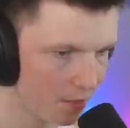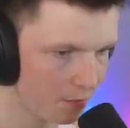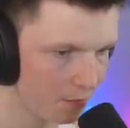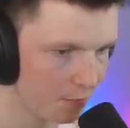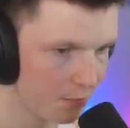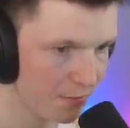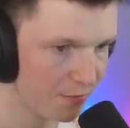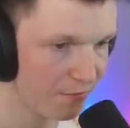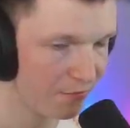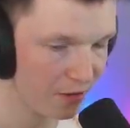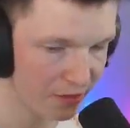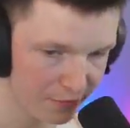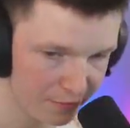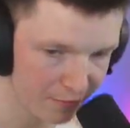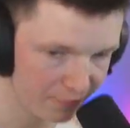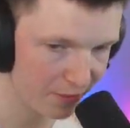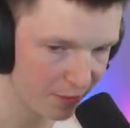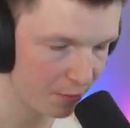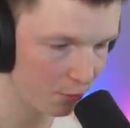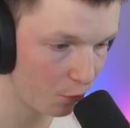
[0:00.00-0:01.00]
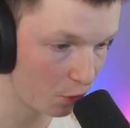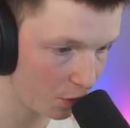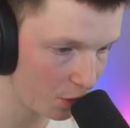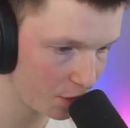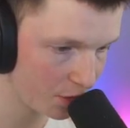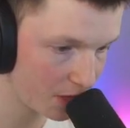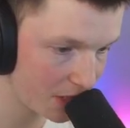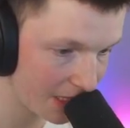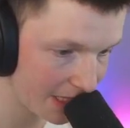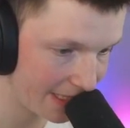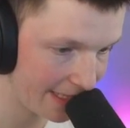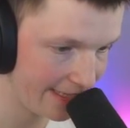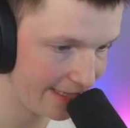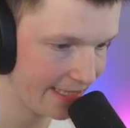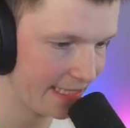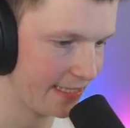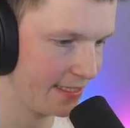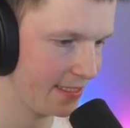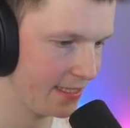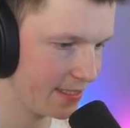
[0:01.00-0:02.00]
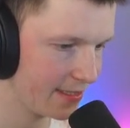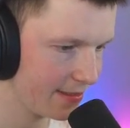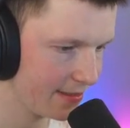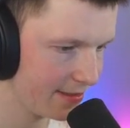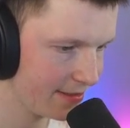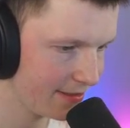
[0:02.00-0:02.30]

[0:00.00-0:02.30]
we thankfully weren't late.